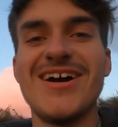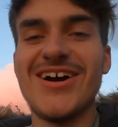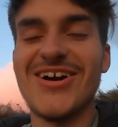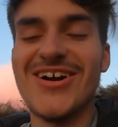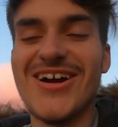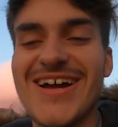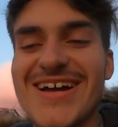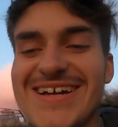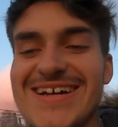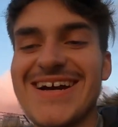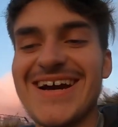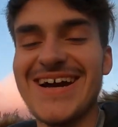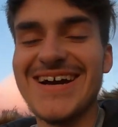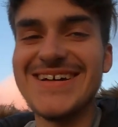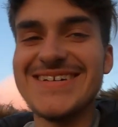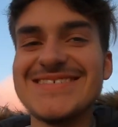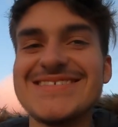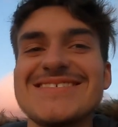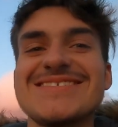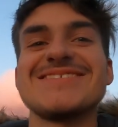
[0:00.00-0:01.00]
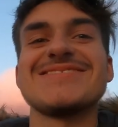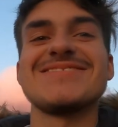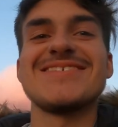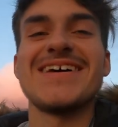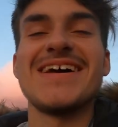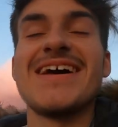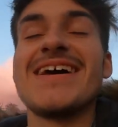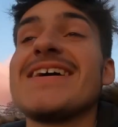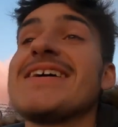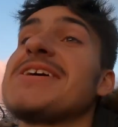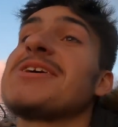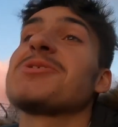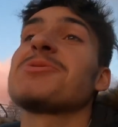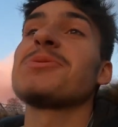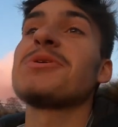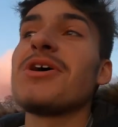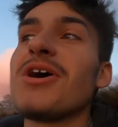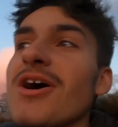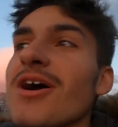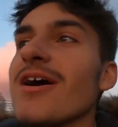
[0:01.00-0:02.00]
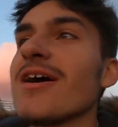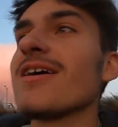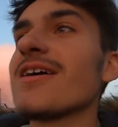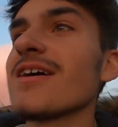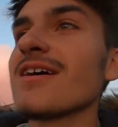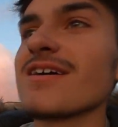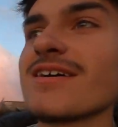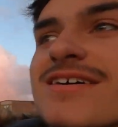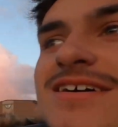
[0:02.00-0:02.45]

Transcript: Alright, guys, here we are.